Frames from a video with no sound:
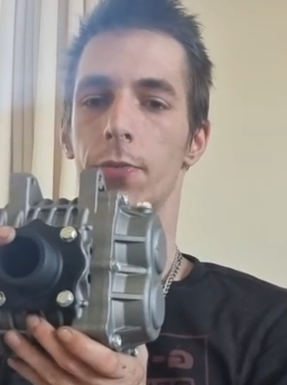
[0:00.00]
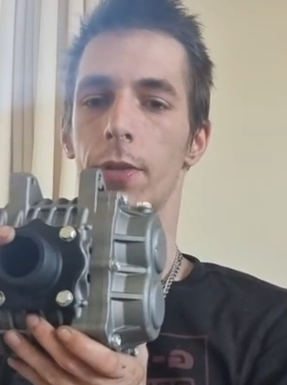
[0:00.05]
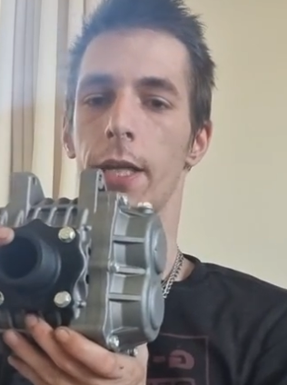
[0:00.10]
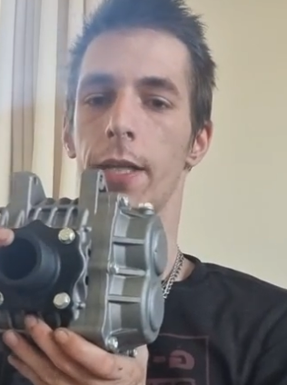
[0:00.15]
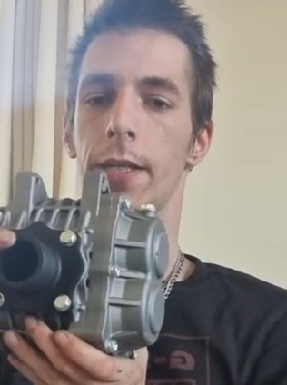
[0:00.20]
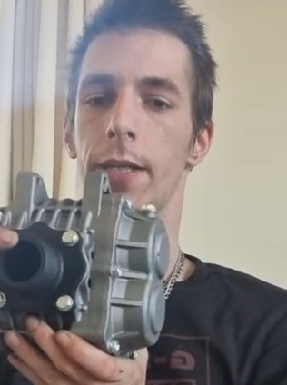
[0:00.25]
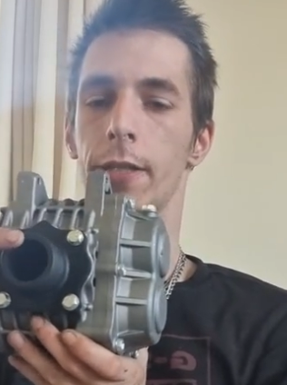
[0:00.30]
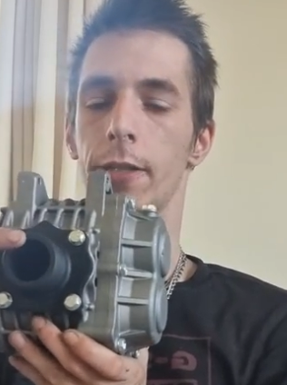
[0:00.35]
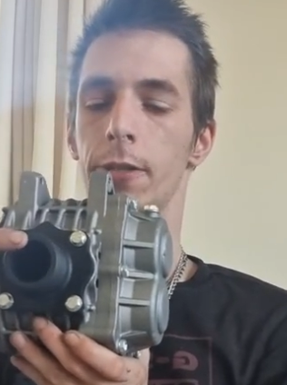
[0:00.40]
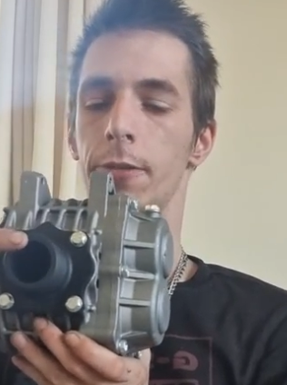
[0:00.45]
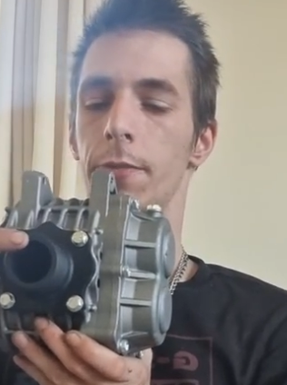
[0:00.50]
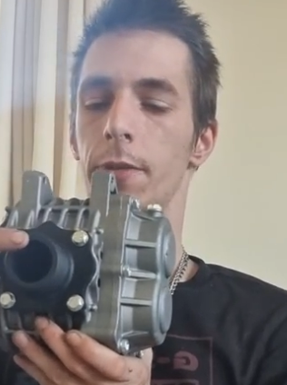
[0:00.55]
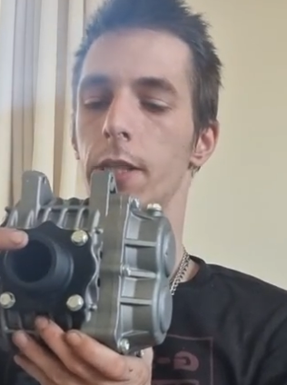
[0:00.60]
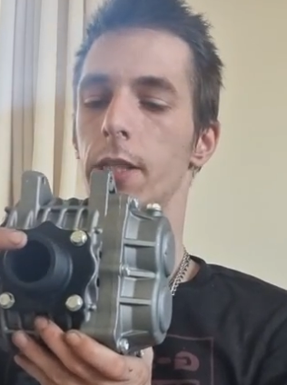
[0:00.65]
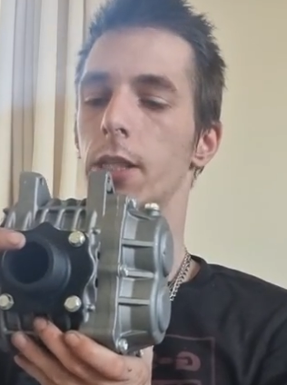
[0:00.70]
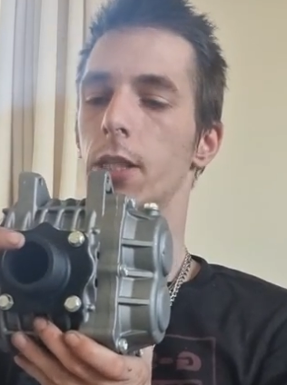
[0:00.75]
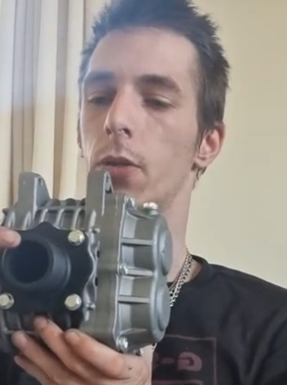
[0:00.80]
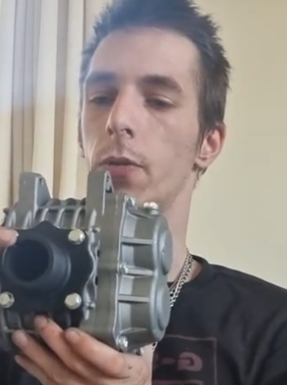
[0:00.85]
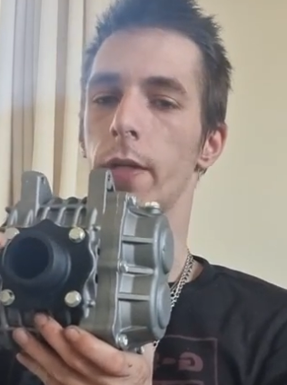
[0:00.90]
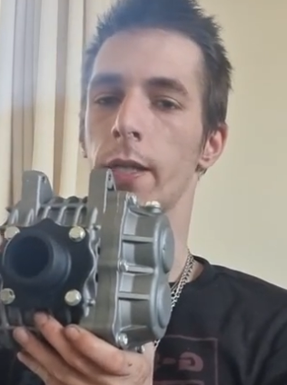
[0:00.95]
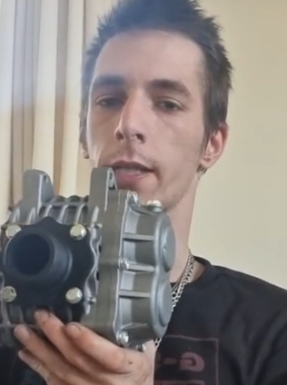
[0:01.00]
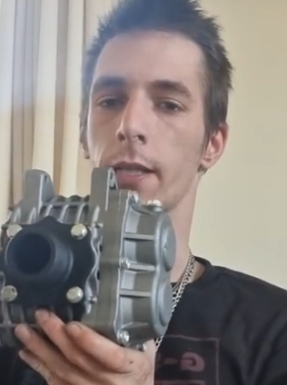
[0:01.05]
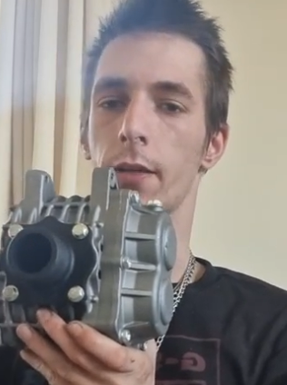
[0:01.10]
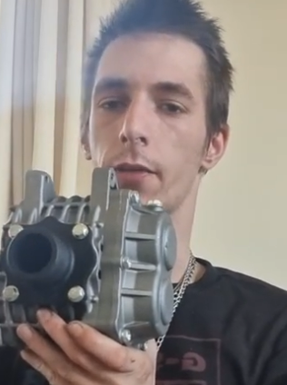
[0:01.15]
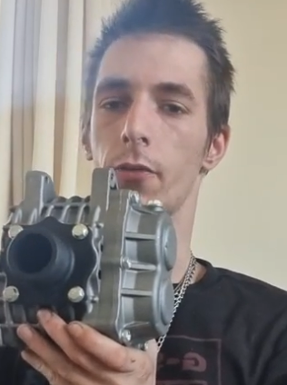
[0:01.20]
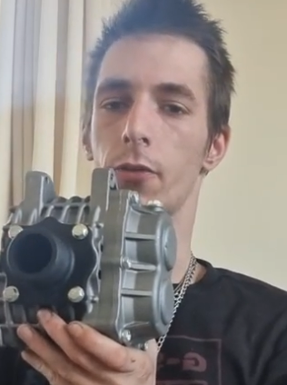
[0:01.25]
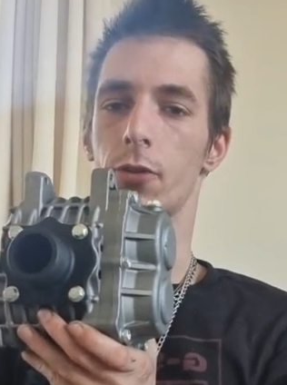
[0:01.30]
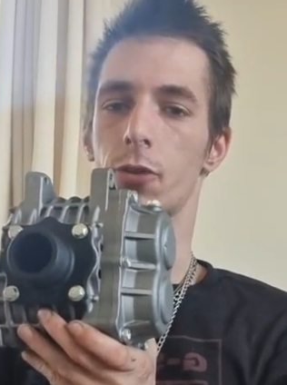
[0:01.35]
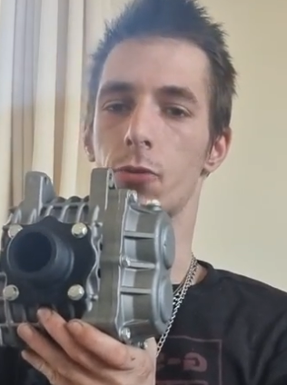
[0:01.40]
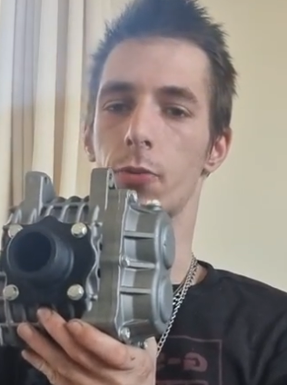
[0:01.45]
right here, going
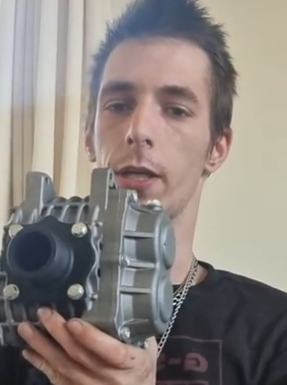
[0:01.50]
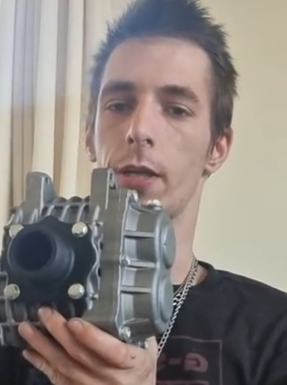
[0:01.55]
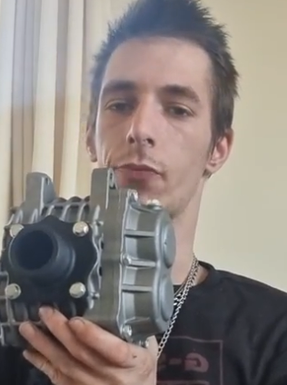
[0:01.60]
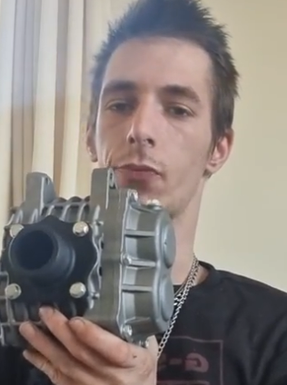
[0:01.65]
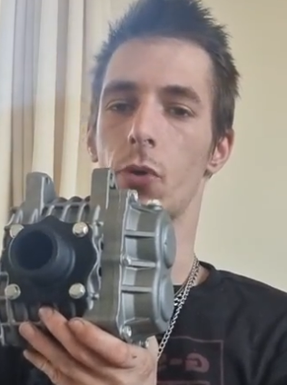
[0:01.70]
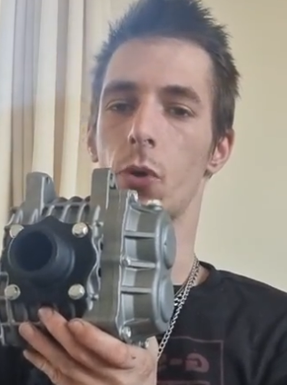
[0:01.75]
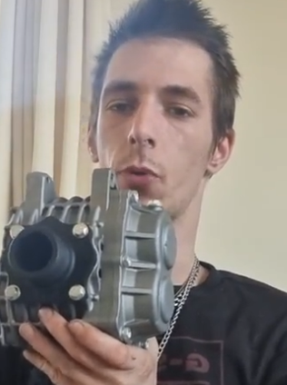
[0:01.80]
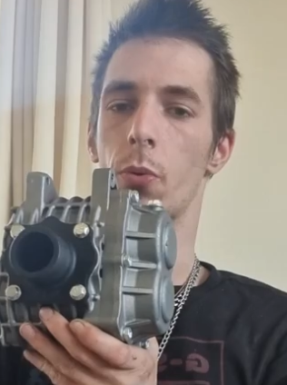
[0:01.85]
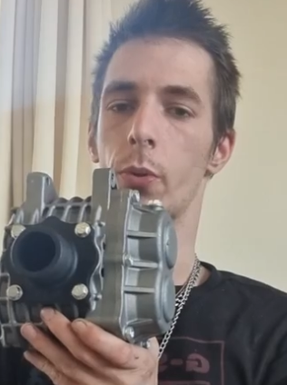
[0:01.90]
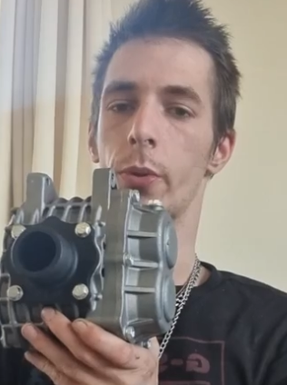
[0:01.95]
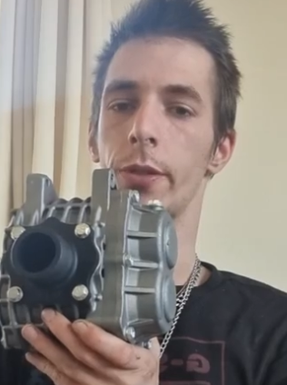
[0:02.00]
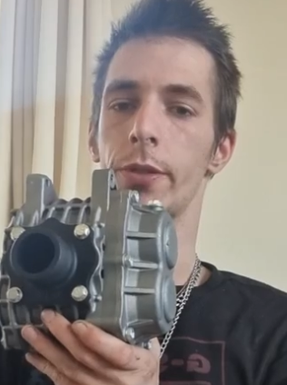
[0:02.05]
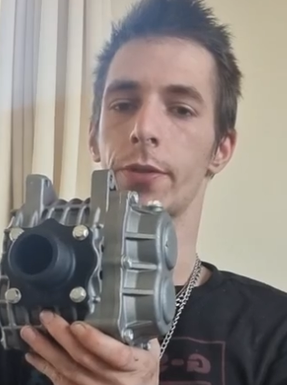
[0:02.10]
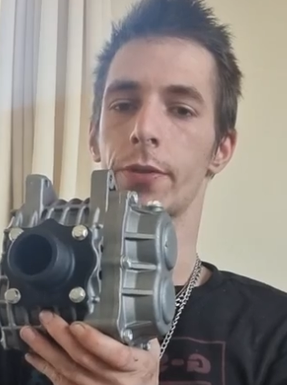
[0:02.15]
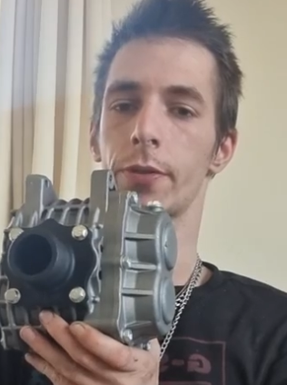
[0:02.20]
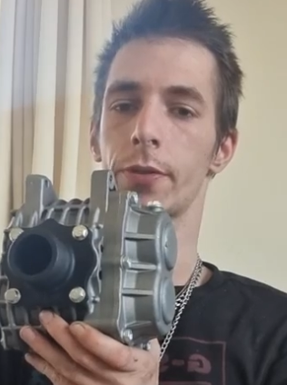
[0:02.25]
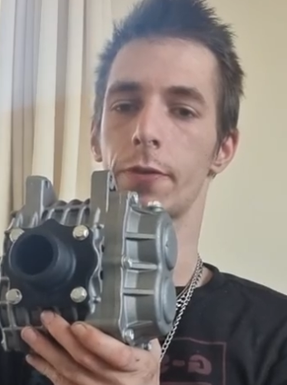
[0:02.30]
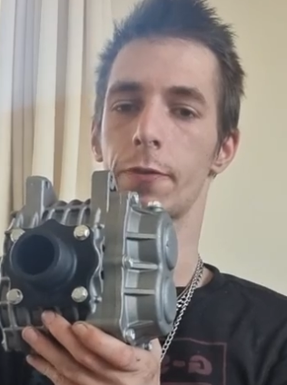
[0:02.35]
straight forward,